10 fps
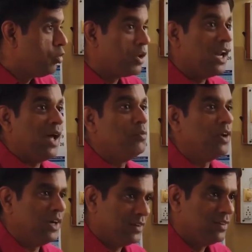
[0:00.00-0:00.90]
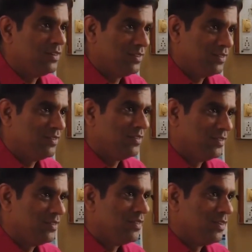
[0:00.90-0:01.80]
like more elaborate.
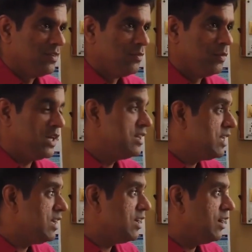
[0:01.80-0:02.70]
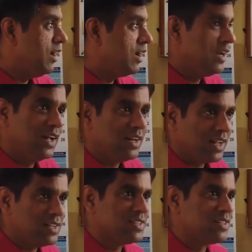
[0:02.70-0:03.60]
But in the
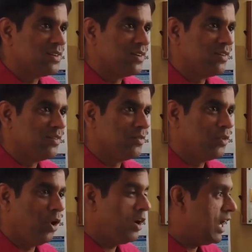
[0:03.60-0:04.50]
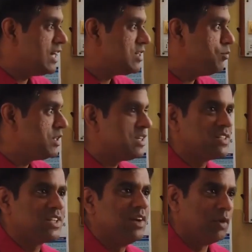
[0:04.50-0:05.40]
earlier case, the organism may
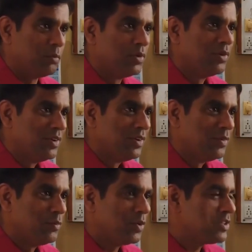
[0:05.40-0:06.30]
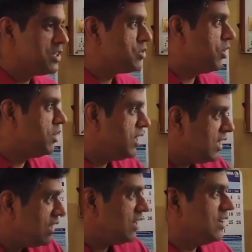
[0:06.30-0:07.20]
just give up because it is
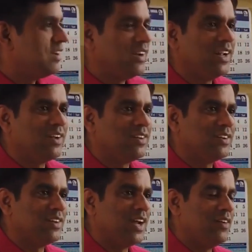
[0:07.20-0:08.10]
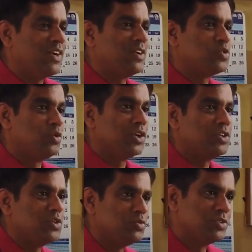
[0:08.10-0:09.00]
already like having its
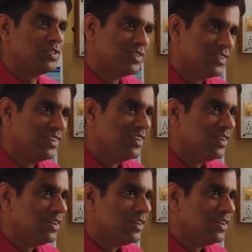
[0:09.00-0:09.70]
own issues.